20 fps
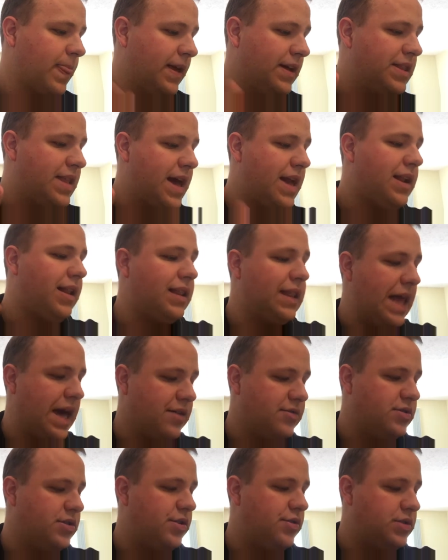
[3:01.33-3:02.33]
that
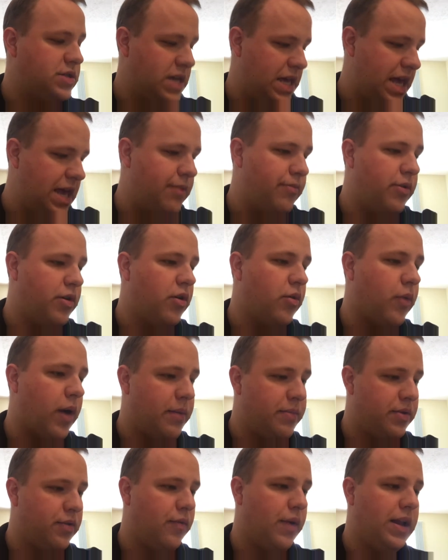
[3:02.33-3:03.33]
allows you to keep your
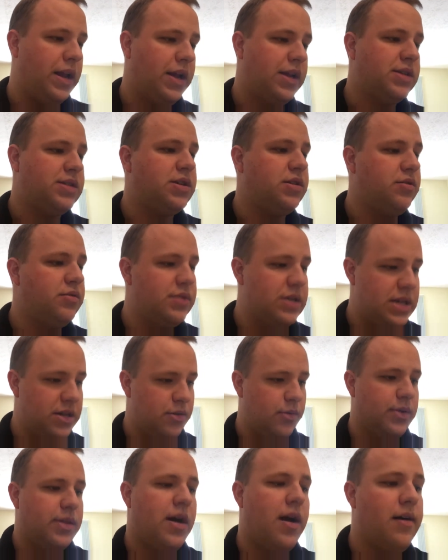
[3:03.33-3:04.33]
weapon ready to
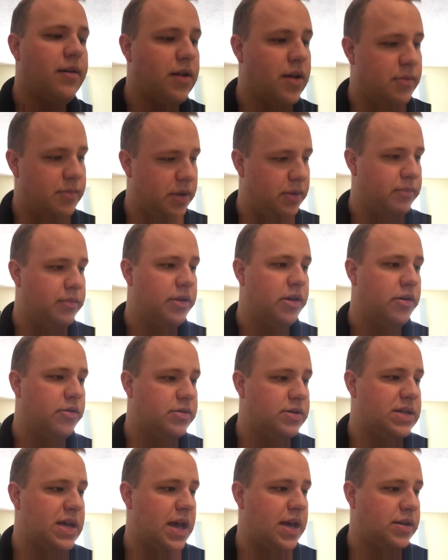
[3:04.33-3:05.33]
deal with oncoming
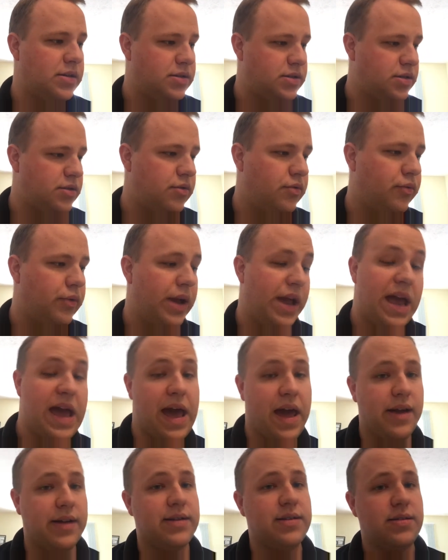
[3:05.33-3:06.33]
blows and to
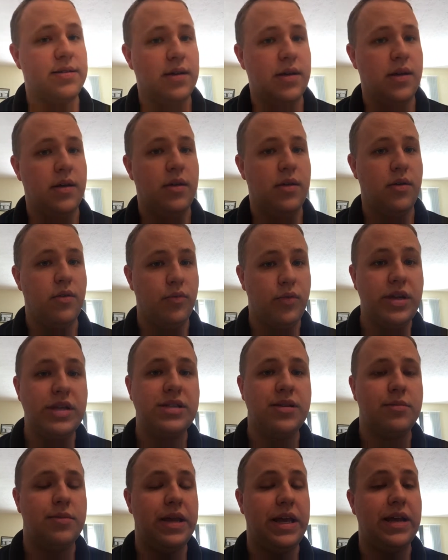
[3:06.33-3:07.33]
react
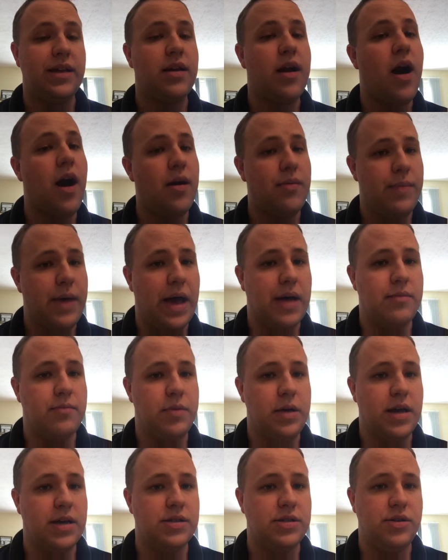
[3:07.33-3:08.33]
reasonably in combat,
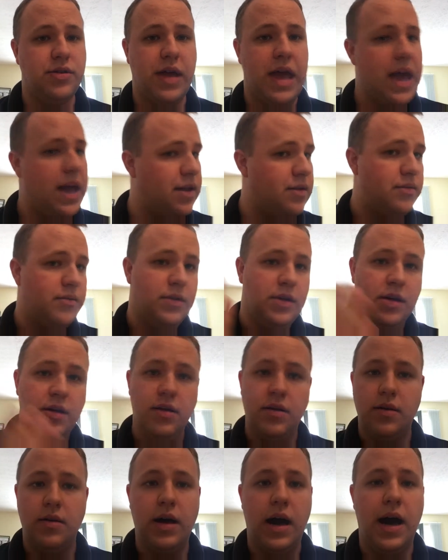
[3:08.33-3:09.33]
because you can't
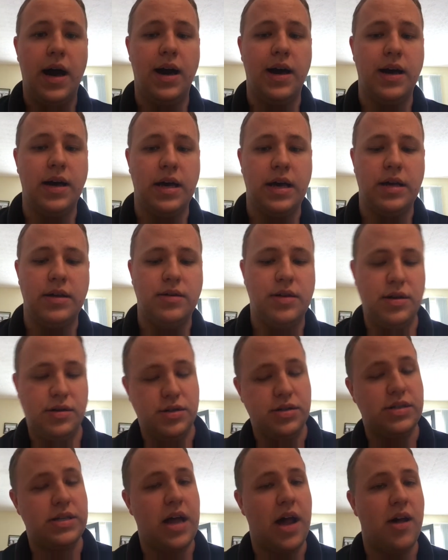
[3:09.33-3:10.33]

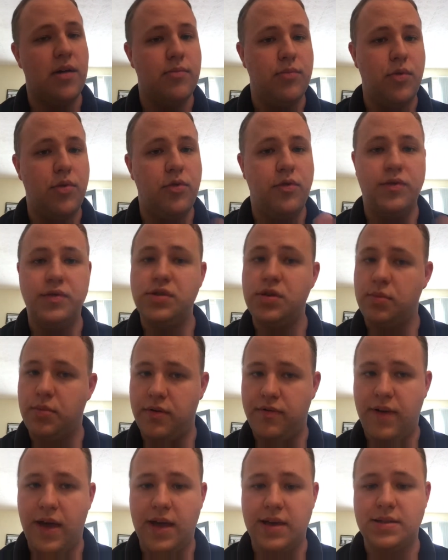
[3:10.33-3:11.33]
ninja style move
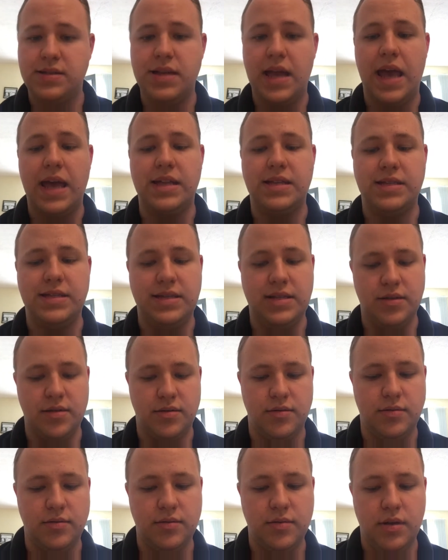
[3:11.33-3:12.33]
super fast and
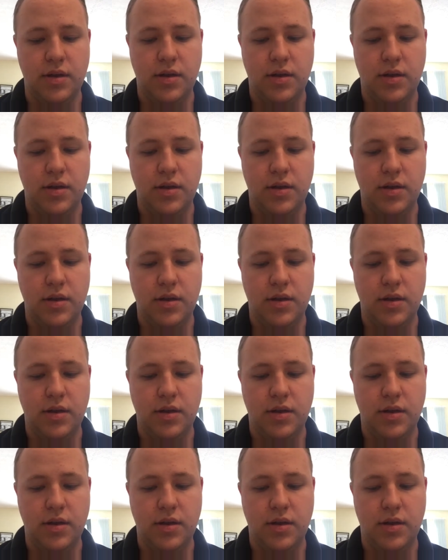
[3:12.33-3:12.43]
still